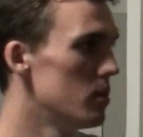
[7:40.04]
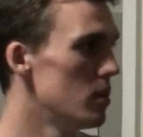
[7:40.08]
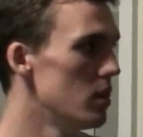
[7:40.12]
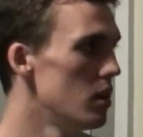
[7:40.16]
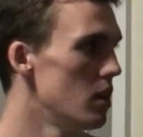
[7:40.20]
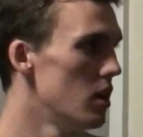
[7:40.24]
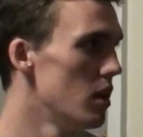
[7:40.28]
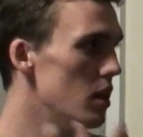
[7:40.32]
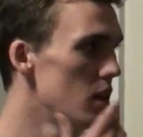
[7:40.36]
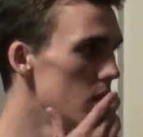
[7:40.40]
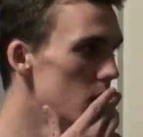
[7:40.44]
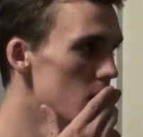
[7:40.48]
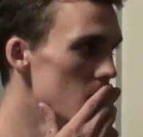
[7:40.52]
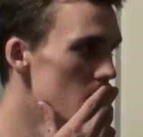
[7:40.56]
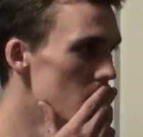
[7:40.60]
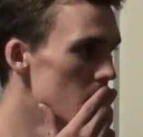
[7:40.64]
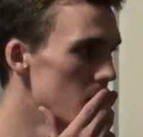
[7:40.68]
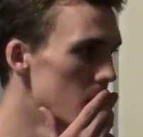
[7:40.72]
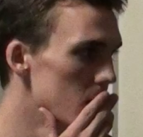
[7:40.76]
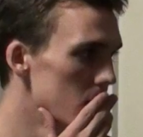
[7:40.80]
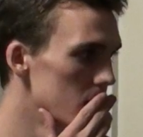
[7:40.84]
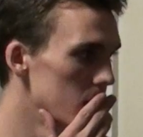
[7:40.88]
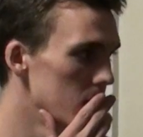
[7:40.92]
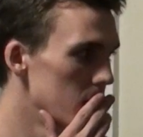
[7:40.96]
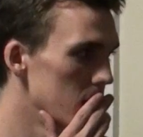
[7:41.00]
And then I've just
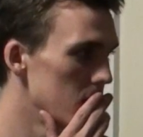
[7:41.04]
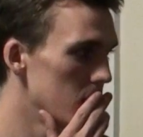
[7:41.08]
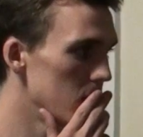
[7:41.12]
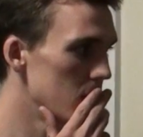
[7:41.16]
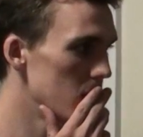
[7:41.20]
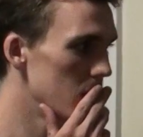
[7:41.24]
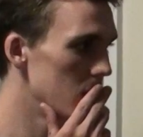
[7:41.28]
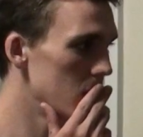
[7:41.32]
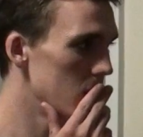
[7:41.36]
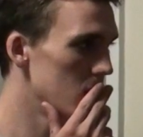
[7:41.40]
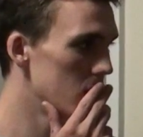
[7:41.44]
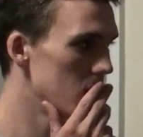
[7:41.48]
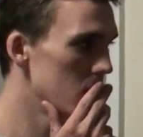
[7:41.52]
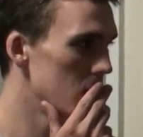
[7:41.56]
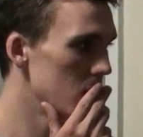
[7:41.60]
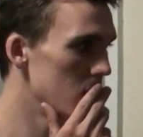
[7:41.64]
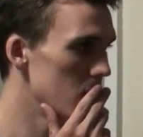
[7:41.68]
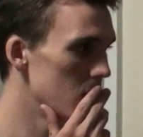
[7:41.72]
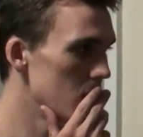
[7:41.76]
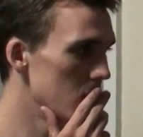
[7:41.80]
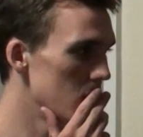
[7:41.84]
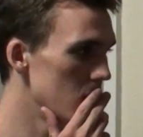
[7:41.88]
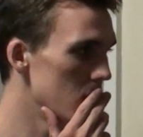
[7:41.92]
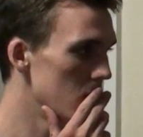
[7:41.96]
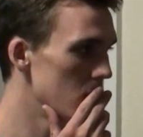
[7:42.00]
added as a 4th
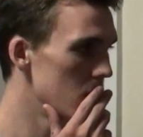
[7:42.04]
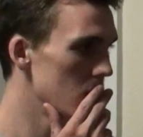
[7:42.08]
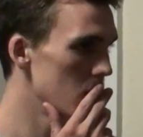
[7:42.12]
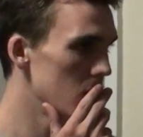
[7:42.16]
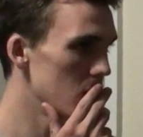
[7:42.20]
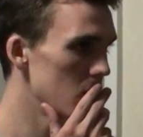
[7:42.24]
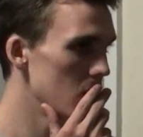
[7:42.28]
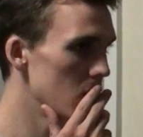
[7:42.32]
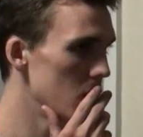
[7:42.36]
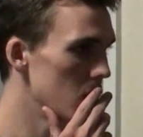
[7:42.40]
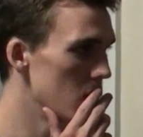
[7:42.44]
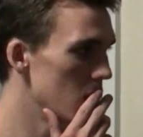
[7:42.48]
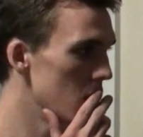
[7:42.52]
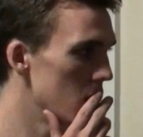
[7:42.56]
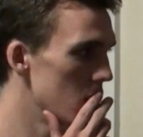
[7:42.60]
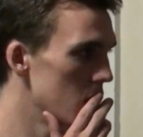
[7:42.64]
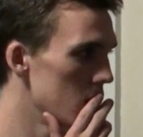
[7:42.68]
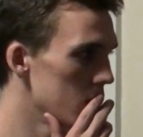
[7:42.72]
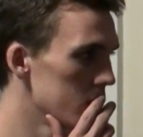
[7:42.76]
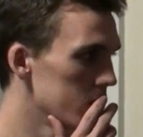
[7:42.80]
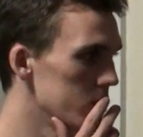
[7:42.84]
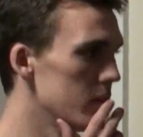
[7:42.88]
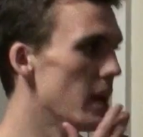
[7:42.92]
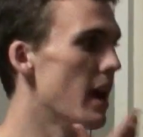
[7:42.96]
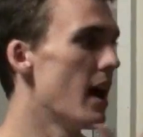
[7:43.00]
sister.
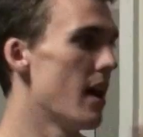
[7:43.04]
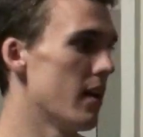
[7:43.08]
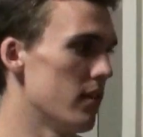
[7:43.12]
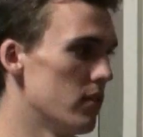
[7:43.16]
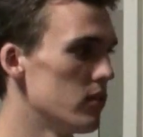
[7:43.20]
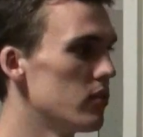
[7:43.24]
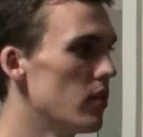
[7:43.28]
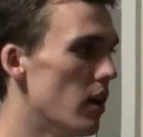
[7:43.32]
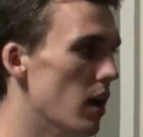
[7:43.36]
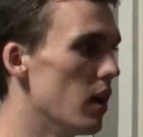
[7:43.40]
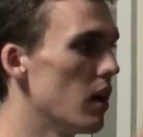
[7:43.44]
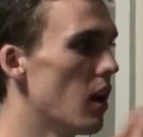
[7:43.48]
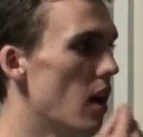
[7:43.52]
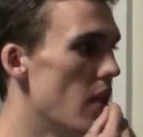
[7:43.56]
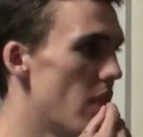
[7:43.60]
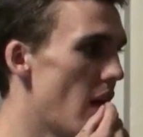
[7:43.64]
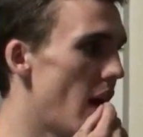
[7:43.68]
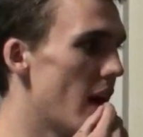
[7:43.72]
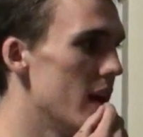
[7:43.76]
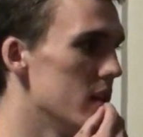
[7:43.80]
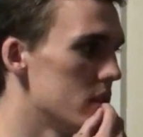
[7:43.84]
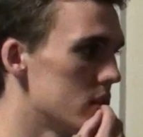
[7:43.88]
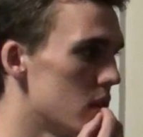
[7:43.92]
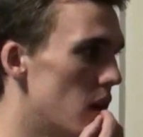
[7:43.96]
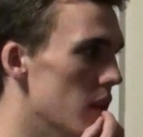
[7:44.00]
yeah, like
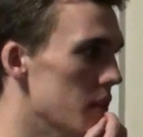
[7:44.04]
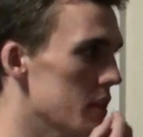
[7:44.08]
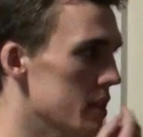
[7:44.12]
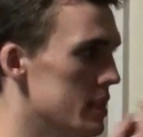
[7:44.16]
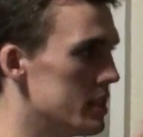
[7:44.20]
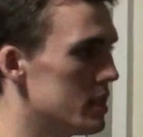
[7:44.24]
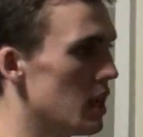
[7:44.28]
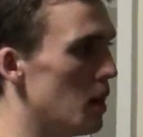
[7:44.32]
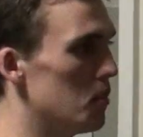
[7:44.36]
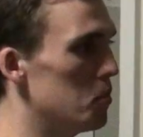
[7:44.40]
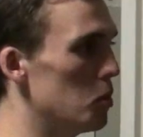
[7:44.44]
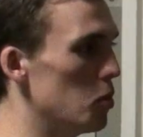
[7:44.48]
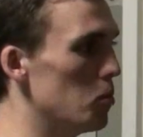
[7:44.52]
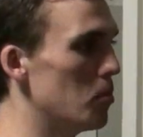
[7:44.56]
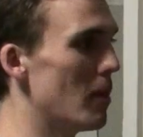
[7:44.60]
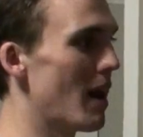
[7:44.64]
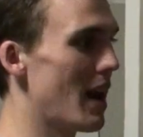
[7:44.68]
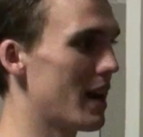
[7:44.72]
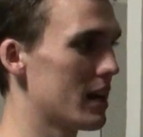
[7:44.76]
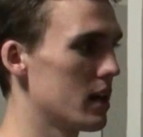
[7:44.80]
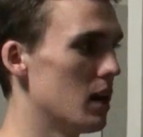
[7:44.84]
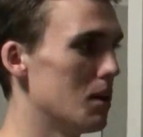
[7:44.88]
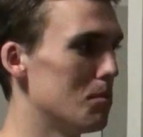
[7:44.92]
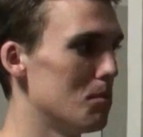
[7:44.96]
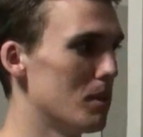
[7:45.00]
that is like the double
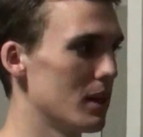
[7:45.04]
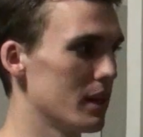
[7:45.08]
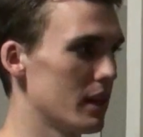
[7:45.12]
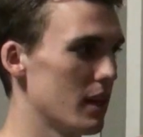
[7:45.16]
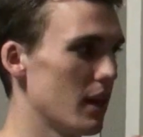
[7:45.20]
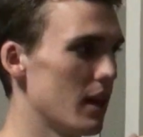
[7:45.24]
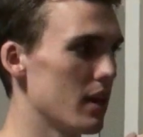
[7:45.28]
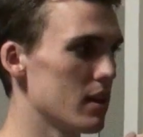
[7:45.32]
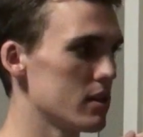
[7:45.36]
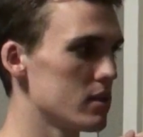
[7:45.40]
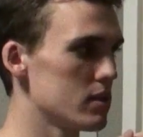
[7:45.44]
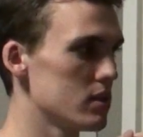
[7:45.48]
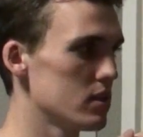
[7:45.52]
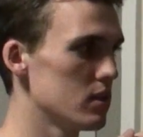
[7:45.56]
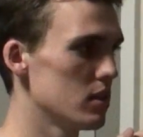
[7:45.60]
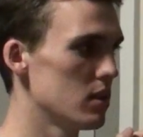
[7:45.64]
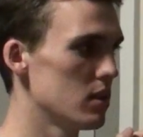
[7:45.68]
backup, I guess.